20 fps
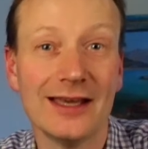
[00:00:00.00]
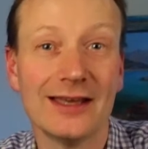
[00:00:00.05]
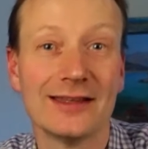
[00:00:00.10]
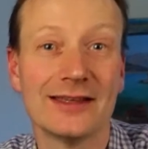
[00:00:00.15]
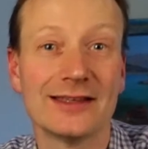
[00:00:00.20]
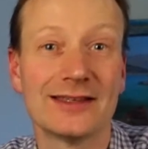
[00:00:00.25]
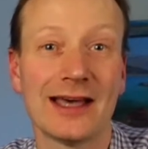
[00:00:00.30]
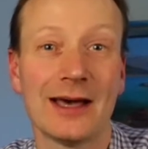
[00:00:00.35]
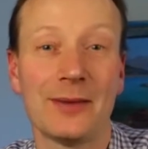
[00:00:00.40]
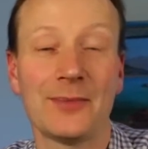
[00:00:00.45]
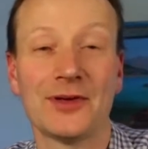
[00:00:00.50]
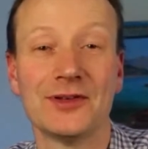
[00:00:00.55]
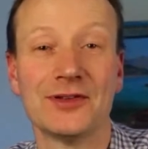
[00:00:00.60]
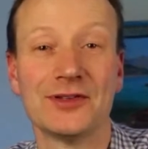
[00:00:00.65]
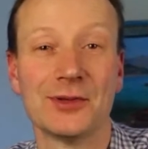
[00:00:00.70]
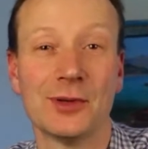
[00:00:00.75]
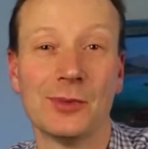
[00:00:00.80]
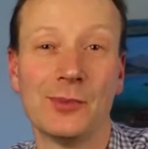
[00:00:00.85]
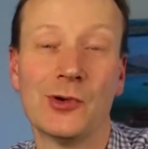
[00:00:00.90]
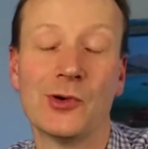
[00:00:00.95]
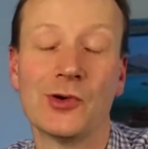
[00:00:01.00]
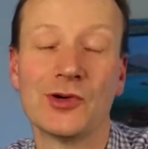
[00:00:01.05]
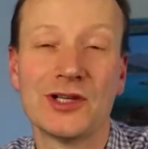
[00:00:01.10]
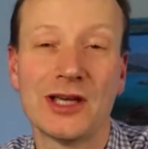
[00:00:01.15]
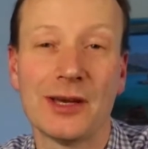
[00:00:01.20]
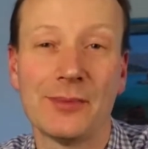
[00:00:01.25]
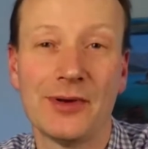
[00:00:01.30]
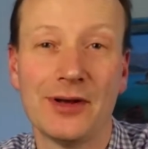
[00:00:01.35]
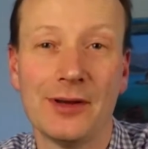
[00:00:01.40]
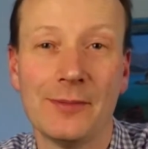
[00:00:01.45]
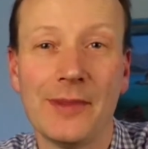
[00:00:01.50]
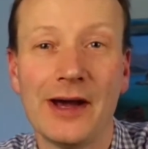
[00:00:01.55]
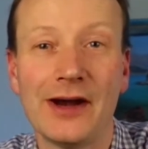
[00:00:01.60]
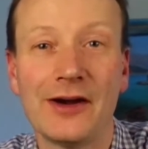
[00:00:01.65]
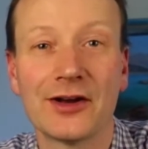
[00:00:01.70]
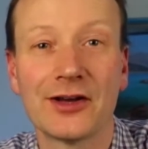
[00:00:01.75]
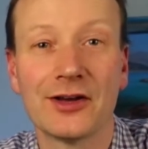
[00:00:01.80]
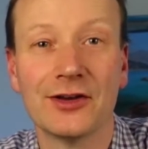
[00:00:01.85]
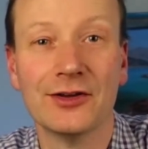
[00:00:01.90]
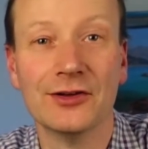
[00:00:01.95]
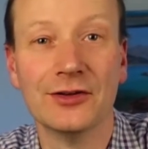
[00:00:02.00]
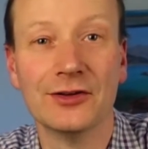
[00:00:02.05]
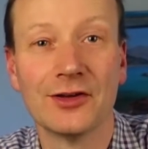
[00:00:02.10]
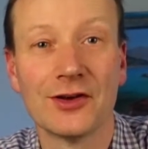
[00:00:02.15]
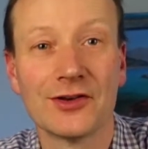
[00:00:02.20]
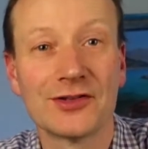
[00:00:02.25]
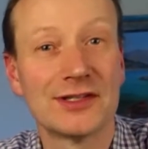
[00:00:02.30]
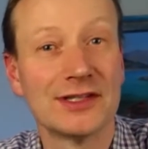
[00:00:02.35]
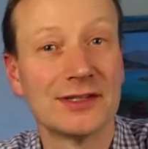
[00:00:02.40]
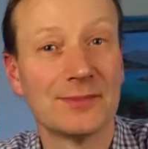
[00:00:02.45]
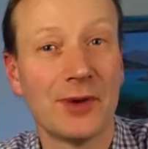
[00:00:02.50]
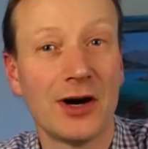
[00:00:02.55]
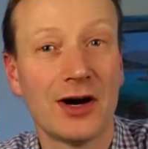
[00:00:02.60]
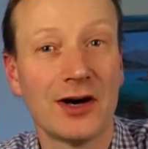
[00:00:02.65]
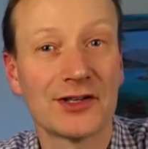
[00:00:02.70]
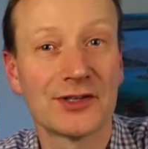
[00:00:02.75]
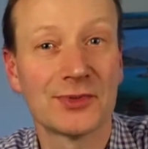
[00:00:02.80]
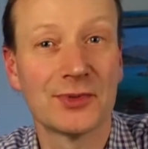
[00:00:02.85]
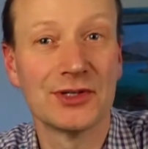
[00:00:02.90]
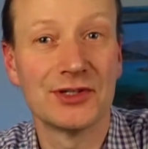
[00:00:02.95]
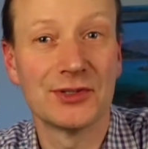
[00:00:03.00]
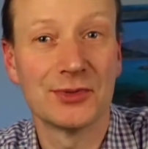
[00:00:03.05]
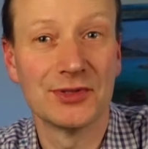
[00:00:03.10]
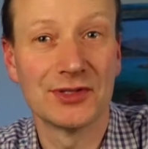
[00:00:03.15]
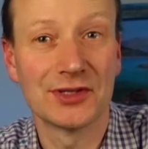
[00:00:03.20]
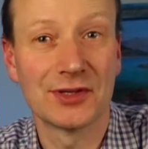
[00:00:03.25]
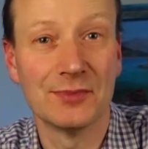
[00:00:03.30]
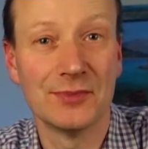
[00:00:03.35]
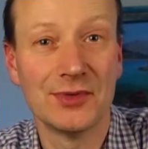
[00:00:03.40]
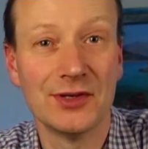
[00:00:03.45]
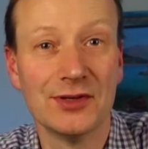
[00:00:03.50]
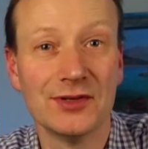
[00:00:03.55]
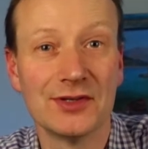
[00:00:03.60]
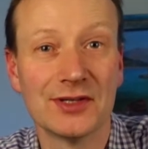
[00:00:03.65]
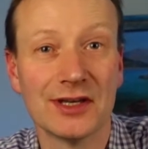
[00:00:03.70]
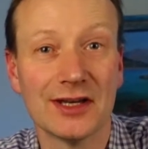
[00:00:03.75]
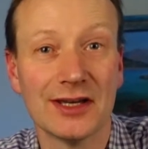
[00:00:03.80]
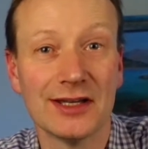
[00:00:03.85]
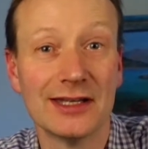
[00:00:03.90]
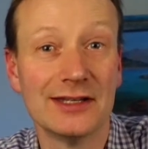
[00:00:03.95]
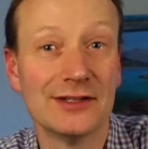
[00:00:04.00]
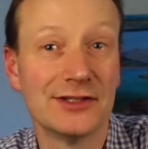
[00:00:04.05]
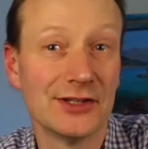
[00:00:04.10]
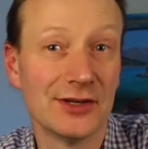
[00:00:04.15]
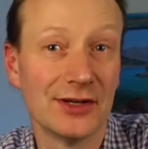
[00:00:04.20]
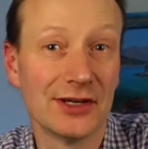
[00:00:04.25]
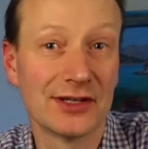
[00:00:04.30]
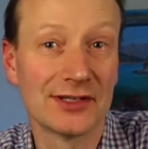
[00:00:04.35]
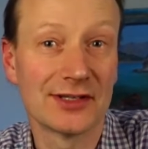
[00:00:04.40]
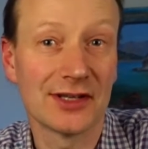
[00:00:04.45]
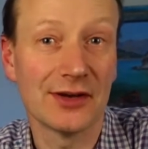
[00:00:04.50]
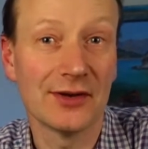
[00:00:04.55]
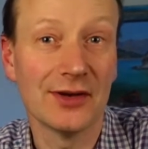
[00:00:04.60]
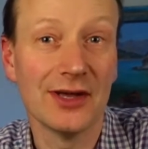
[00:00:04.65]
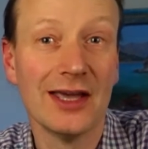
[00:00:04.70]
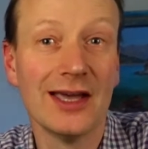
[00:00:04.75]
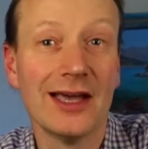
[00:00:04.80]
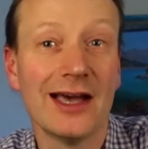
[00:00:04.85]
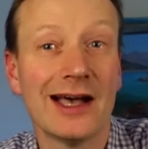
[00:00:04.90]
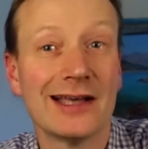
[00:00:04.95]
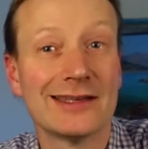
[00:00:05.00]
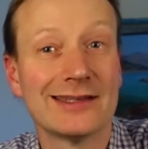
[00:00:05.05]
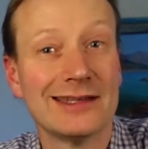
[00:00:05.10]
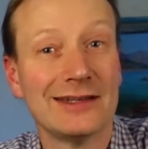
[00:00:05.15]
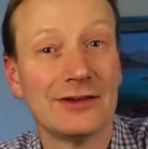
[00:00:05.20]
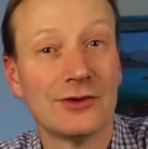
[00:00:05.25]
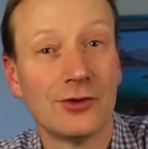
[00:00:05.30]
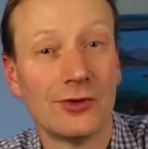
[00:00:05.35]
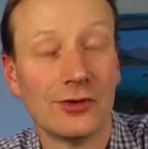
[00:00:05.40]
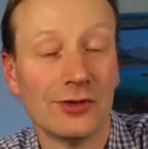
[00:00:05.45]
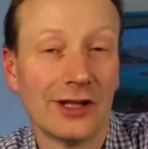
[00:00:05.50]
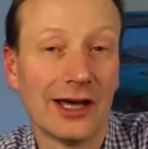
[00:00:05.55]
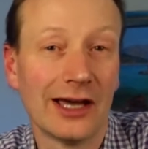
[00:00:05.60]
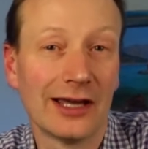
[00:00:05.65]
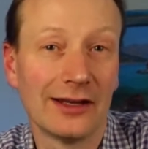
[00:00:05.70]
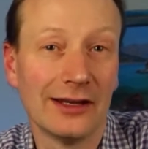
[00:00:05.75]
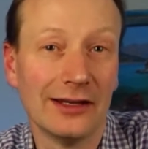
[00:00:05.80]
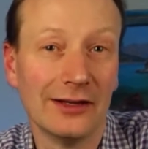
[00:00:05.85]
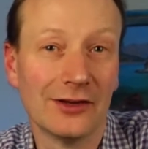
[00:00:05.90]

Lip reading: This happened to a poor chap in America who lost his password to his computer and in doing so has in all likely